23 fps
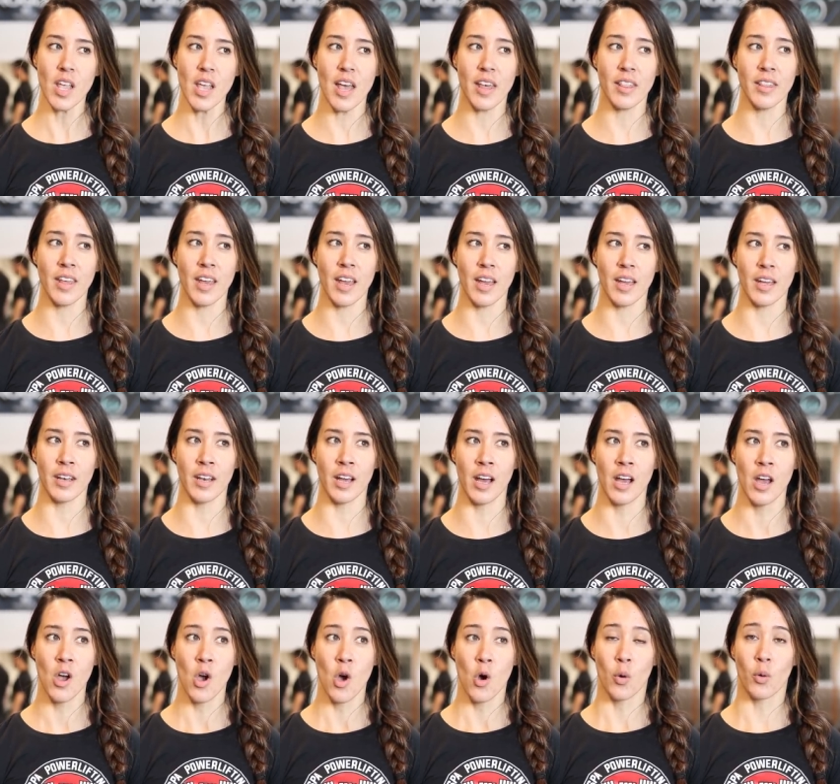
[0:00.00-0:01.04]
And then
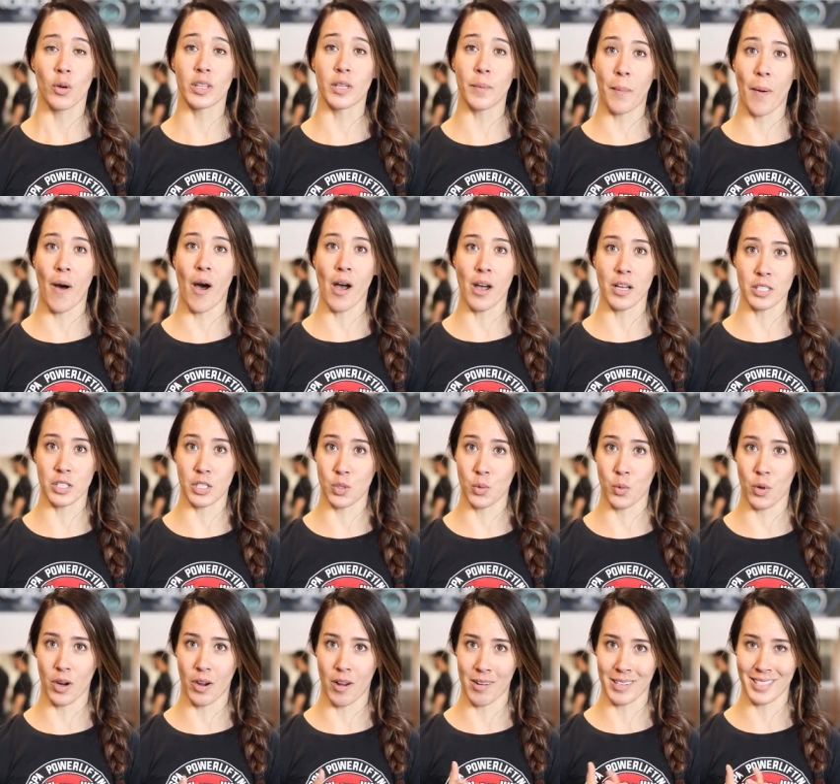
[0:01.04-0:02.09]
with the pause, work
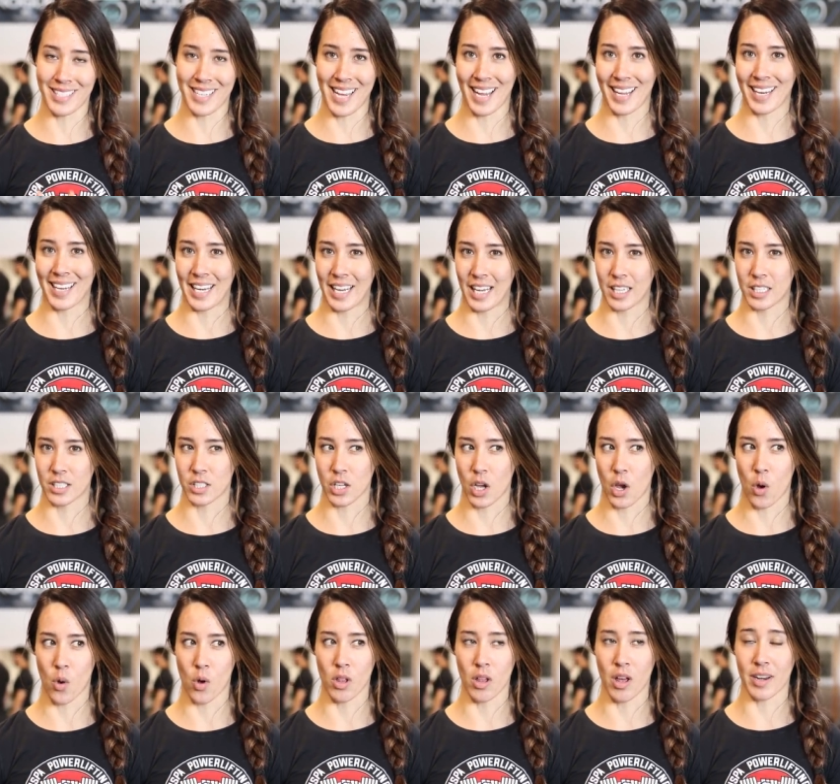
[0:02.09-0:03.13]
on technique.
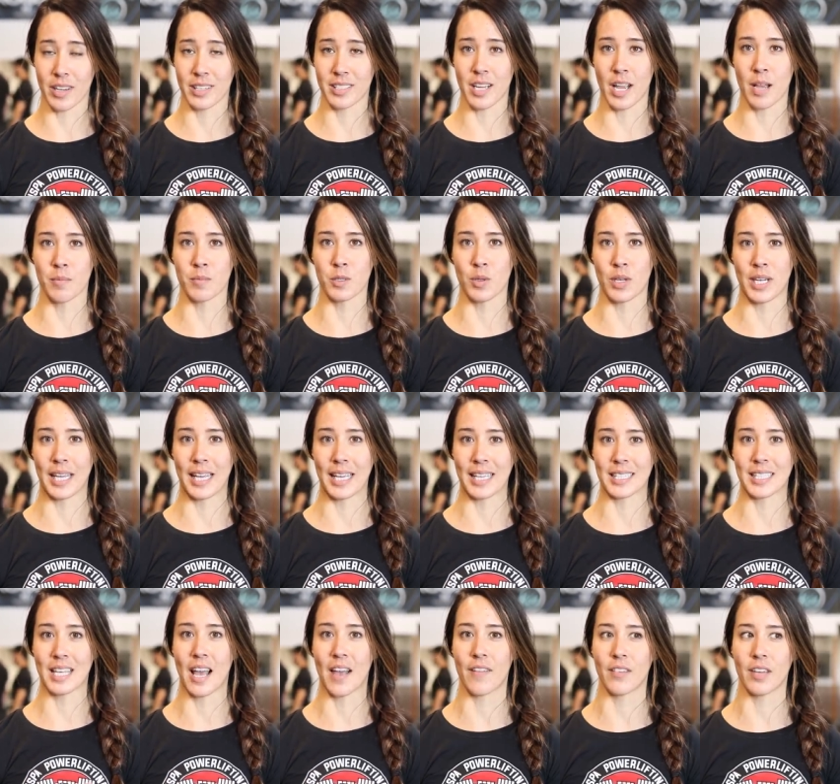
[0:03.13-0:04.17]
So a lot of times when it
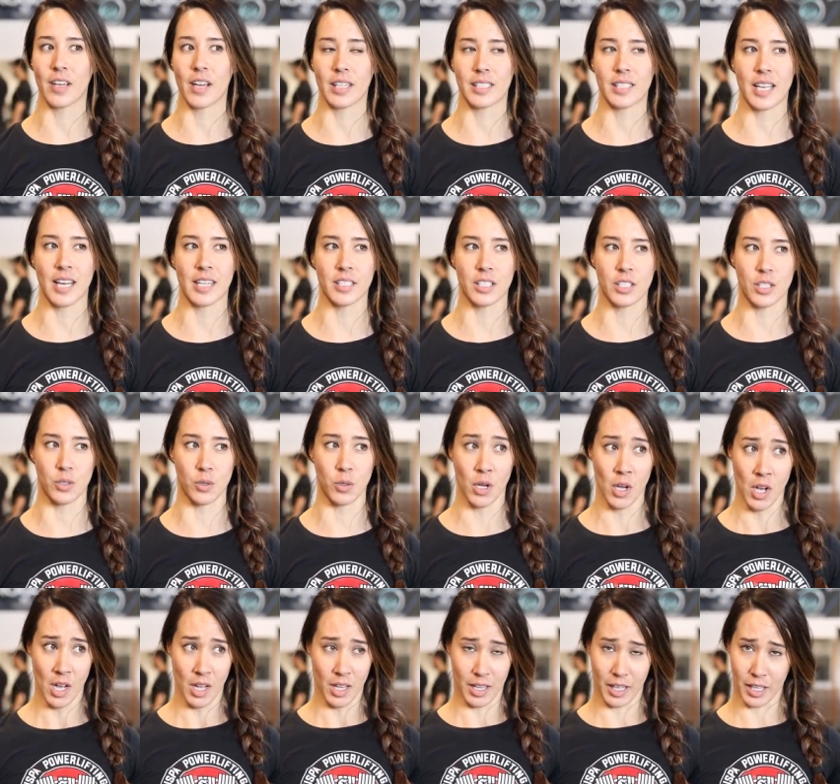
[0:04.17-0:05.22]
gets heavy, I tend to
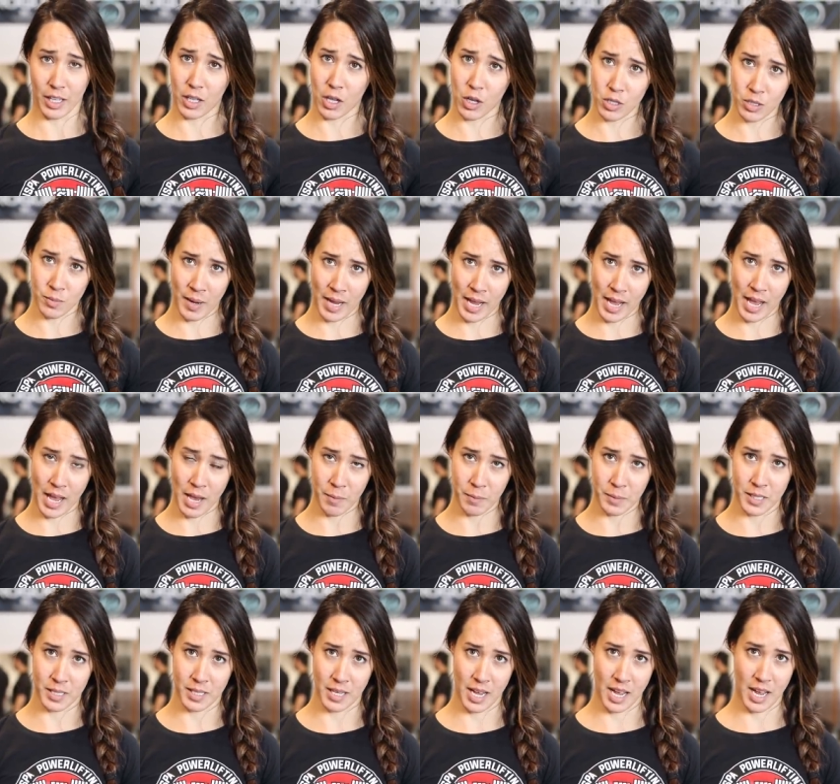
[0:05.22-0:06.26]
like close my hips,
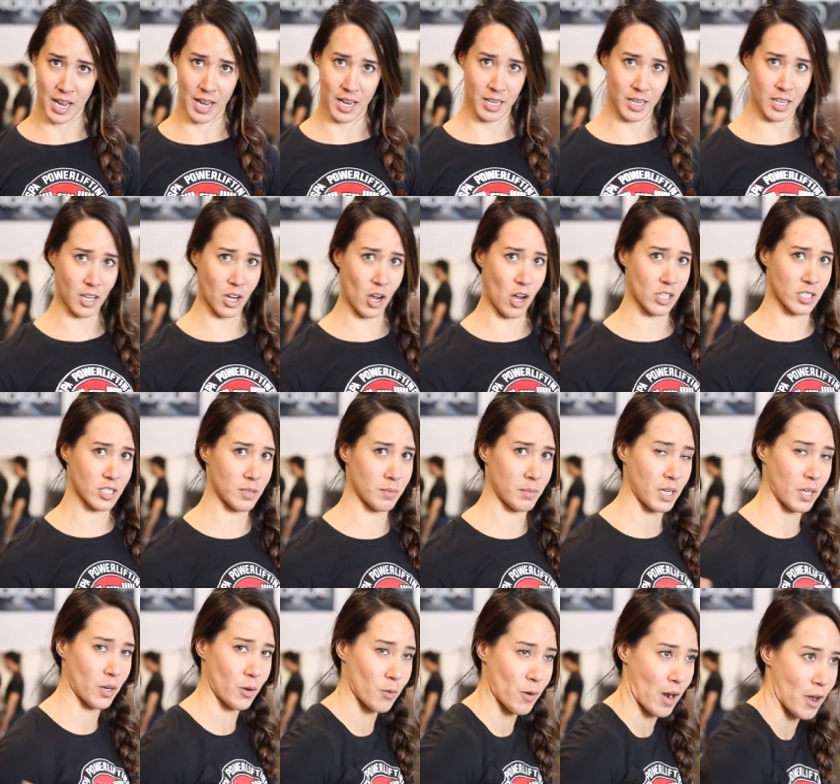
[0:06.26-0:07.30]
and it causes
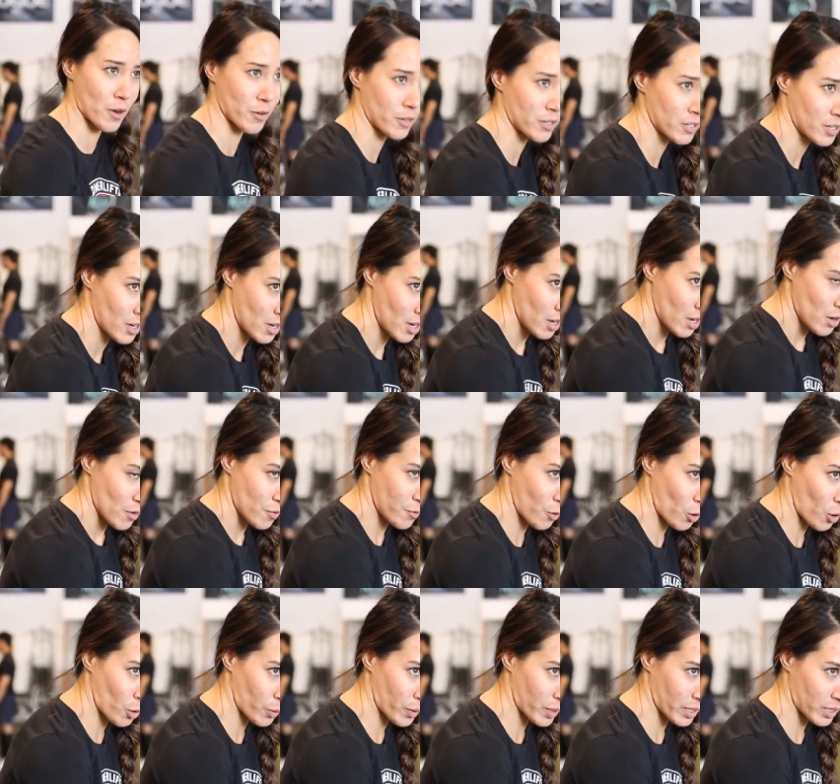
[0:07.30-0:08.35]
me to round
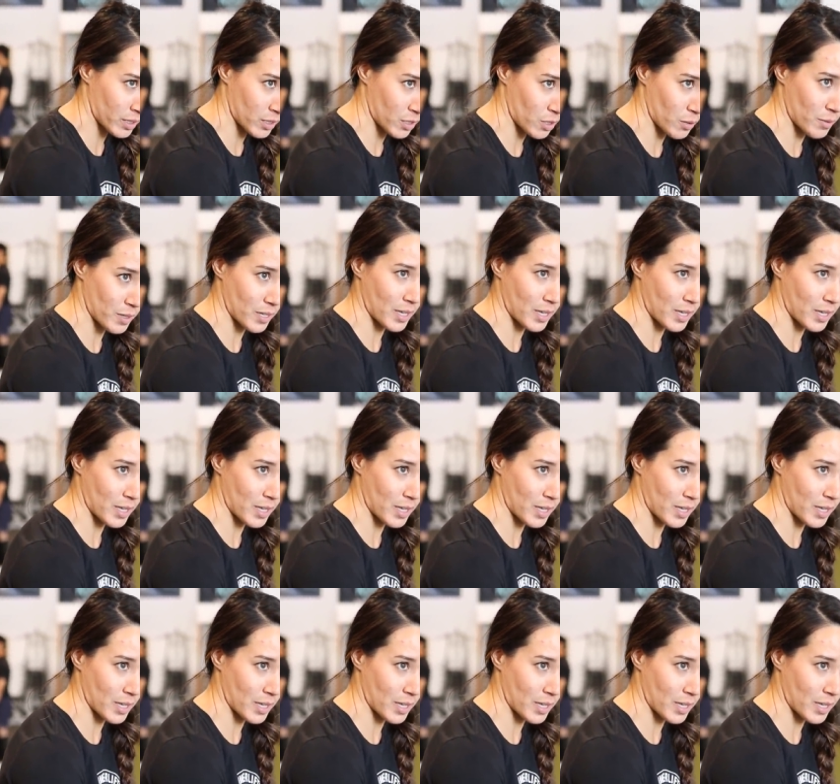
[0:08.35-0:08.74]
forward a little